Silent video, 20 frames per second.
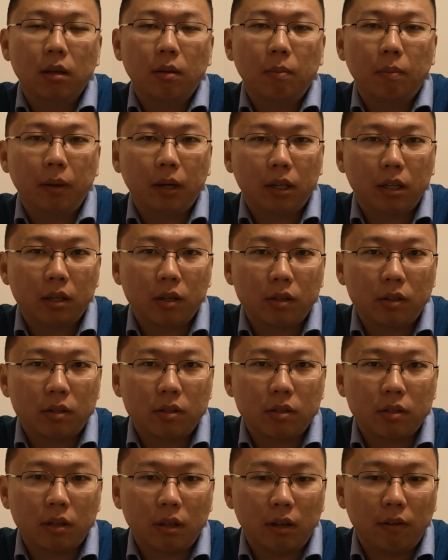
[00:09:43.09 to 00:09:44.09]

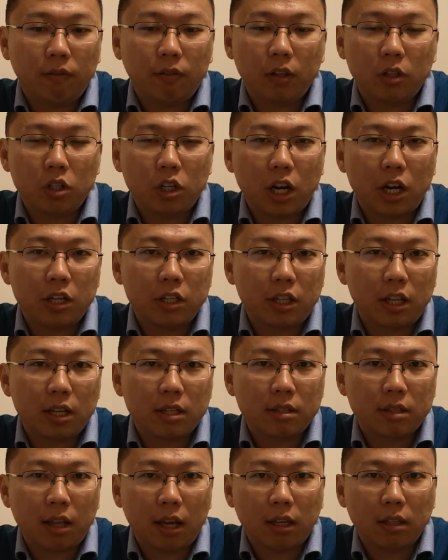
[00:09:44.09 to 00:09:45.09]
because if they change their
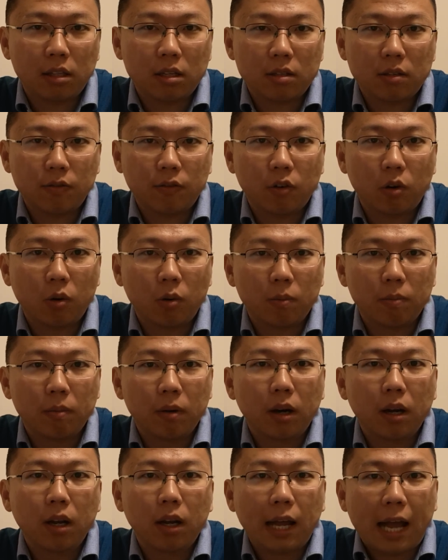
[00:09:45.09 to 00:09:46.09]
status from
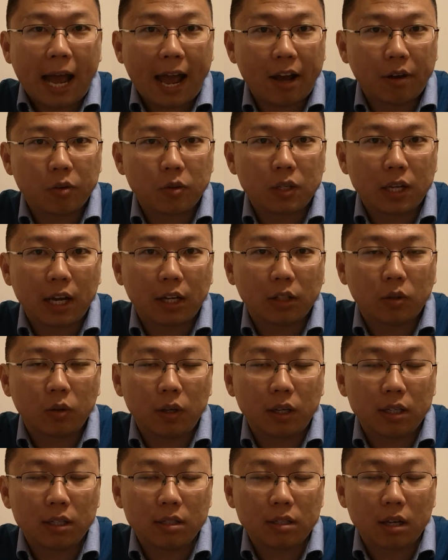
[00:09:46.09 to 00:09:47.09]
outside to
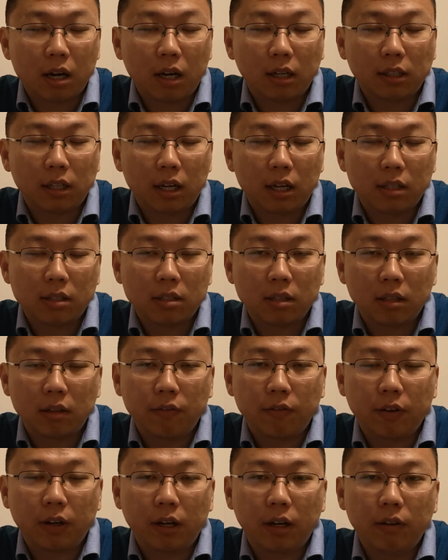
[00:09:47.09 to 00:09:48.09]
inside
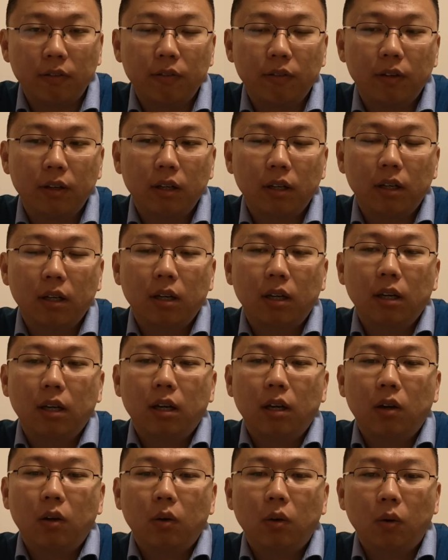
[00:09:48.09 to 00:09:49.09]
R35,
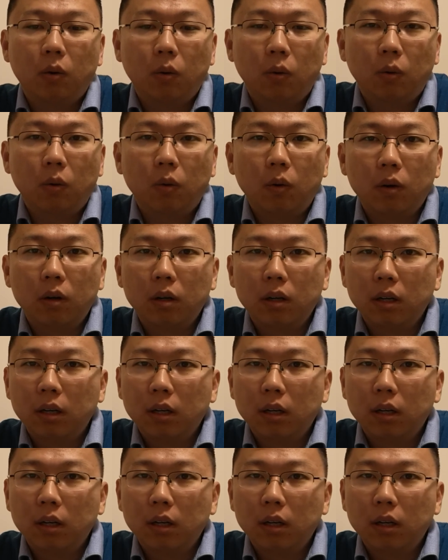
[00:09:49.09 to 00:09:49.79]
or